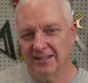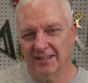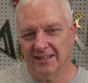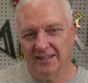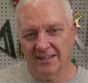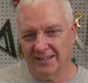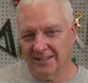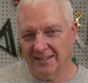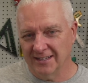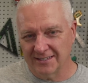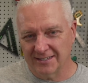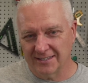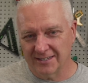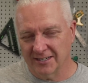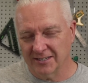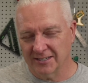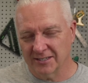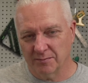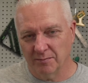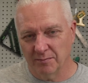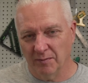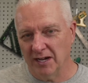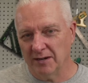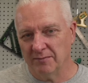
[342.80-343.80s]
it's just
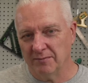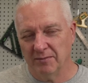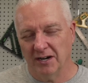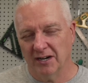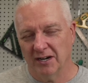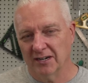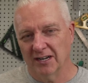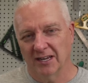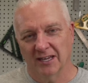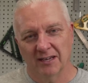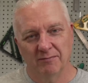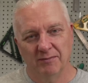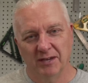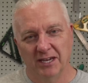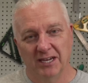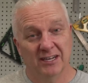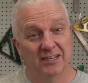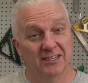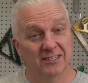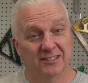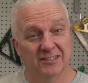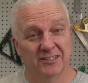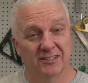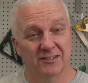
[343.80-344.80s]
mind-boggling
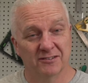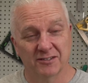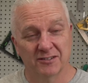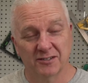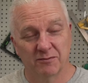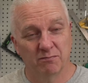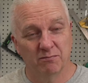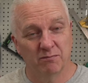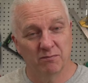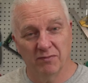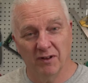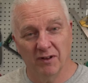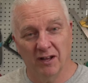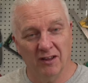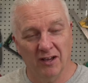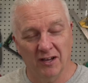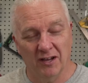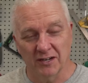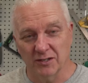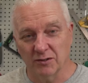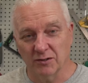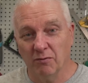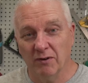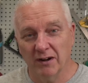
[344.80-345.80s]
because there's a lot
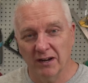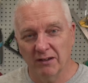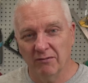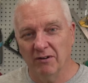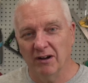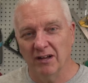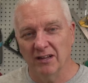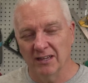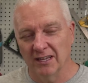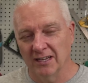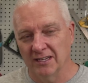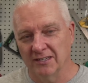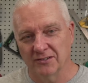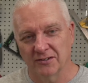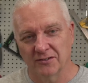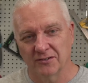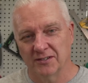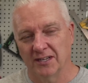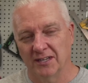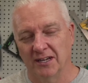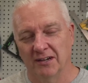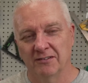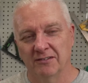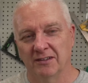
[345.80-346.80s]
of 20 watt lasers
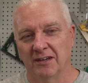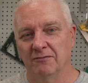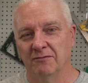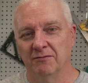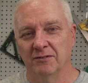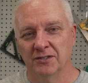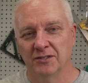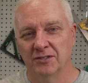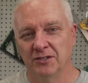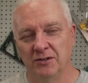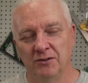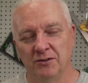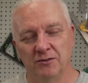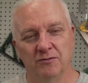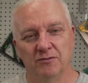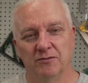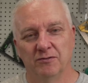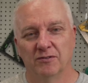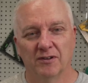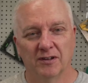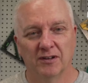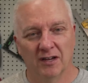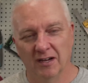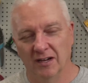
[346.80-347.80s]
now that will do
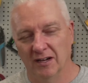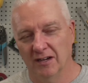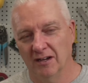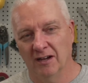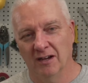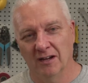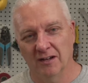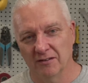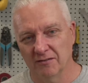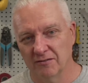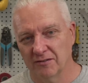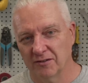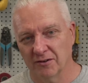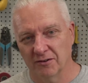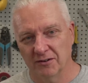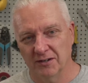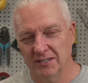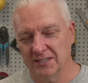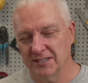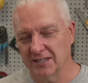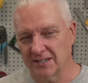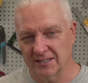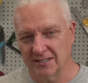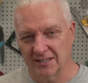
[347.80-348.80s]
uh, uh
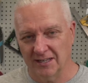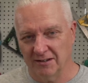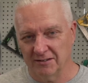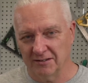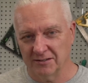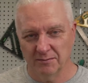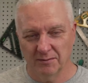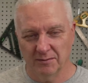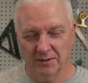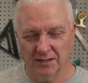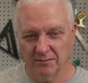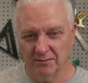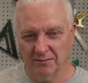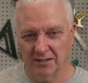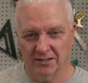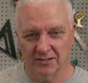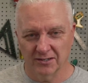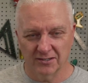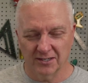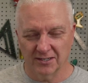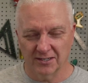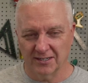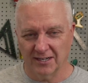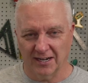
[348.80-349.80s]
36,000 millimeters
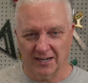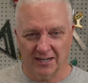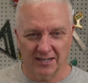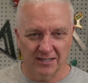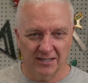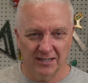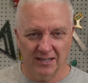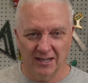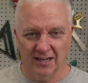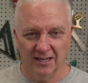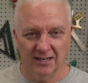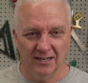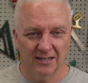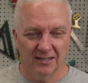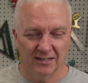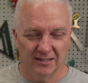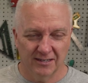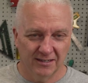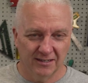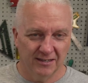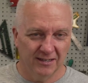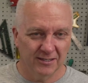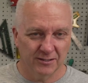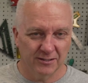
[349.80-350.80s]
a second and
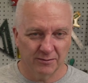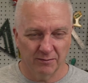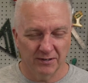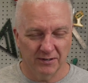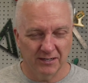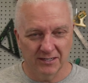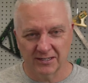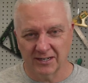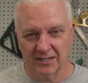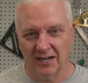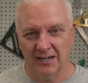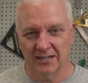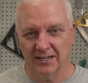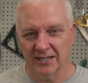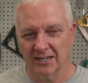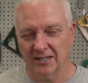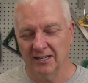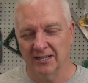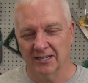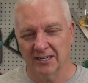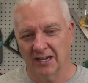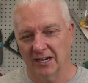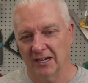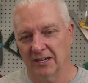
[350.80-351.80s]
this one is kind of
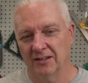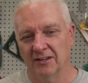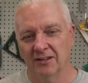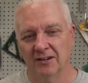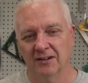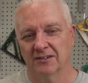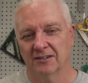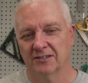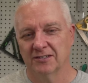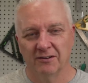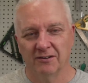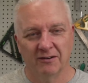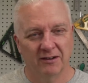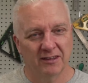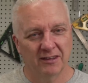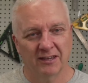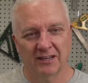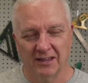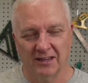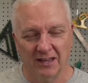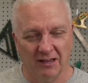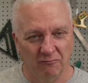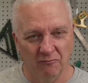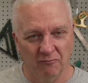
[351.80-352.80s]
clunking along. So I think
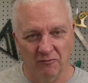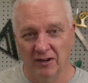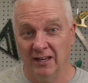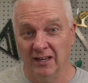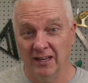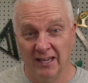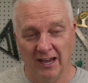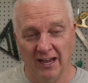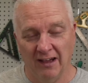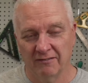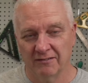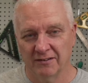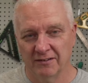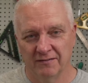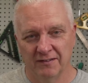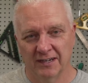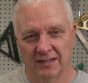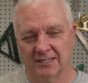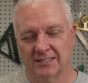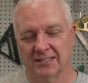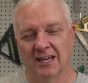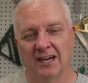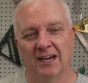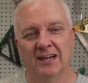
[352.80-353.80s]
they really have to
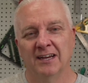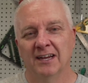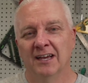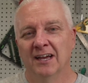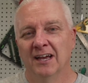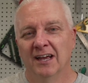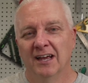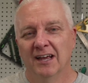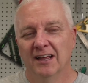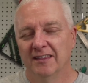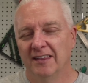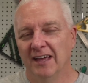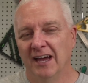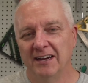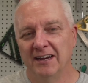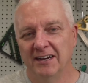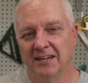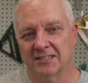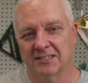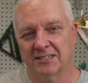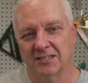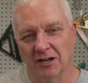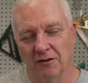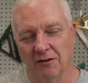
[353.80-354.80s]
fix that. That in
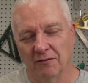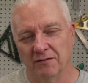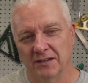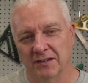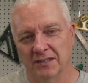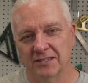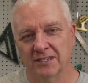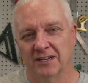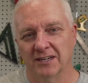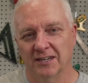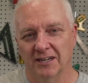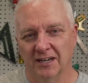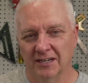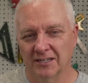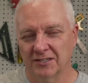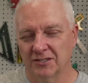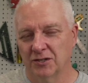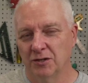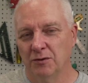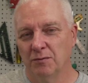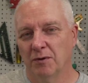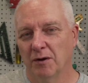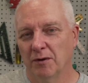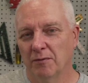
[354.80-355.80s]
itself isn't a
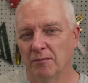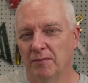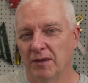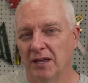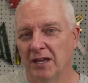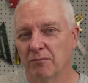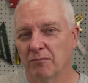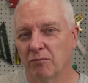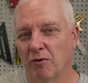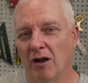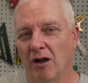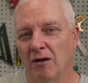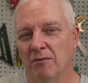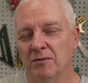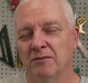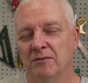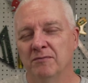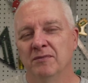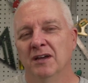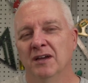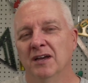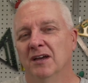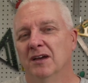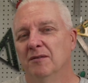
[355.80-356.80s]
super big problem,
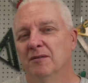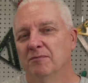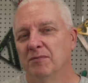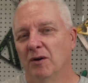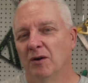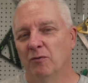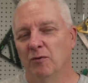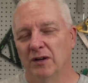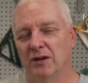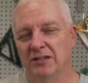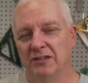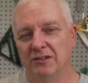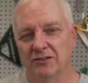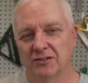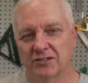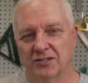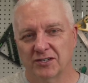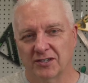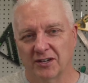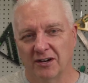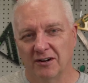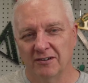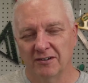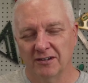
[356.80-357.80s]
but when you
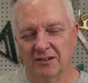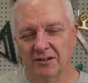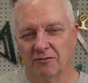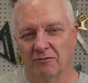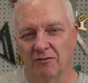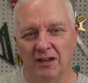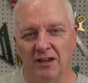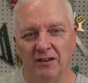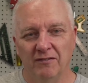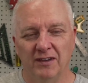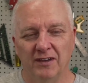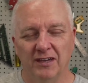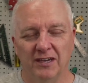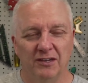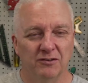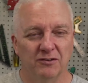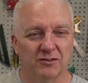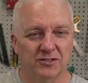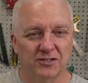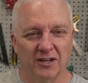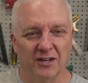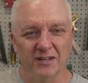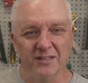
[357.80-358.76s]
start engraving, you saw